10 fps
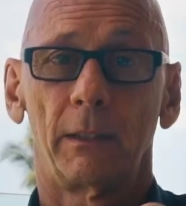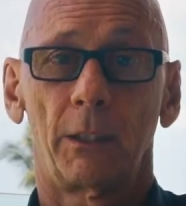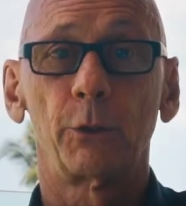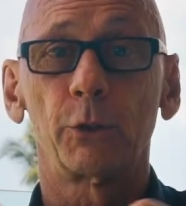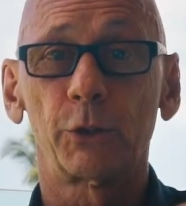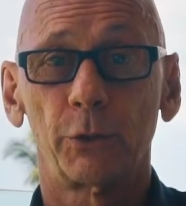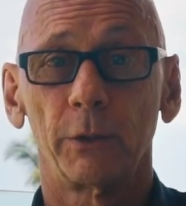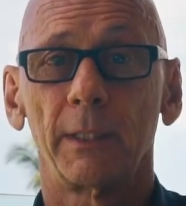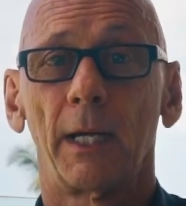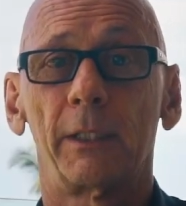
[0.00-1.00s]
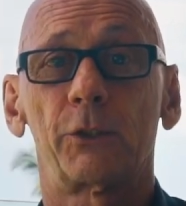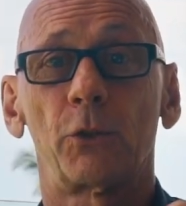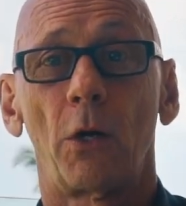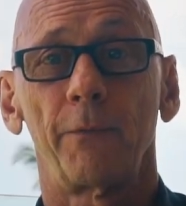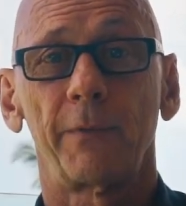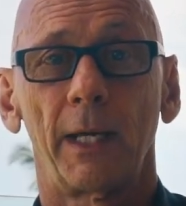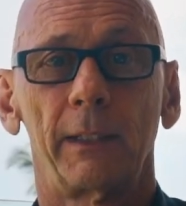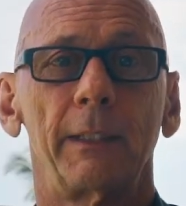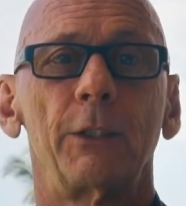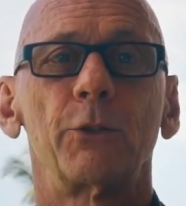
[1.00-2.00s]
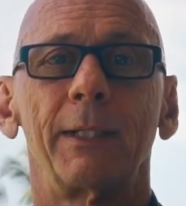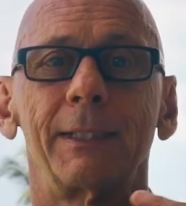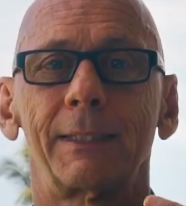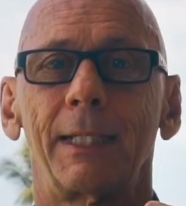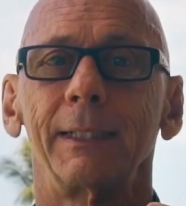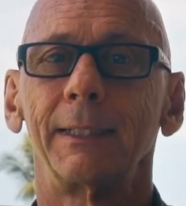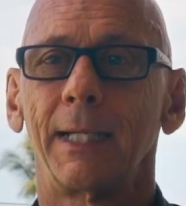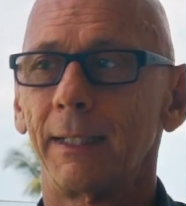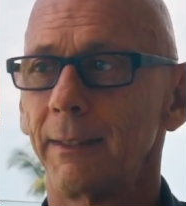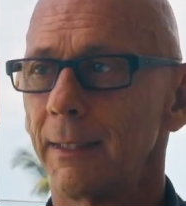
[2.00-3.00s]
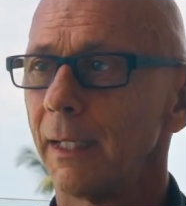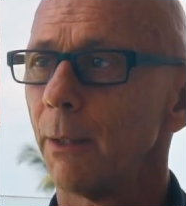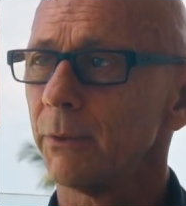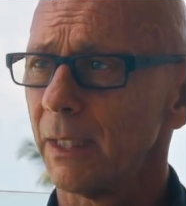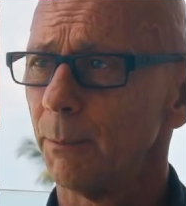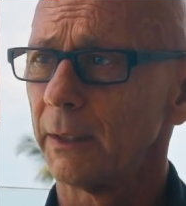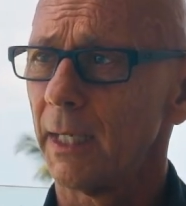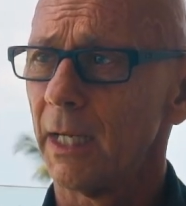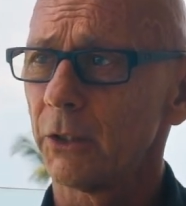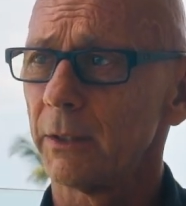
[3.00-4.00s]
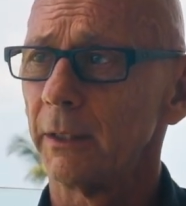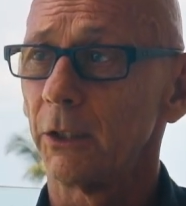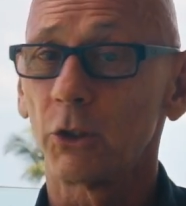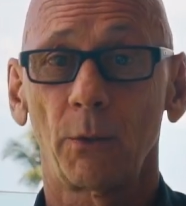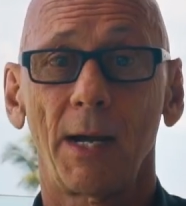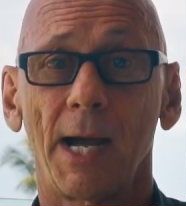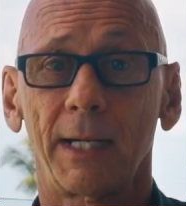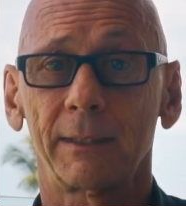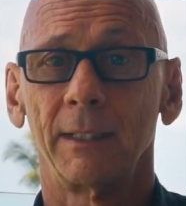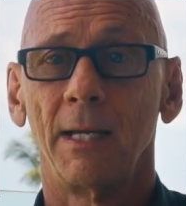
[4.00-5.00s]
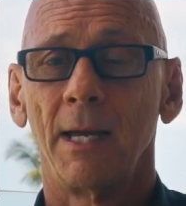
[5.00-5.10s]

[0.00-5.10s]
understood that, solved that, and then transcended that, then I was able to actually attract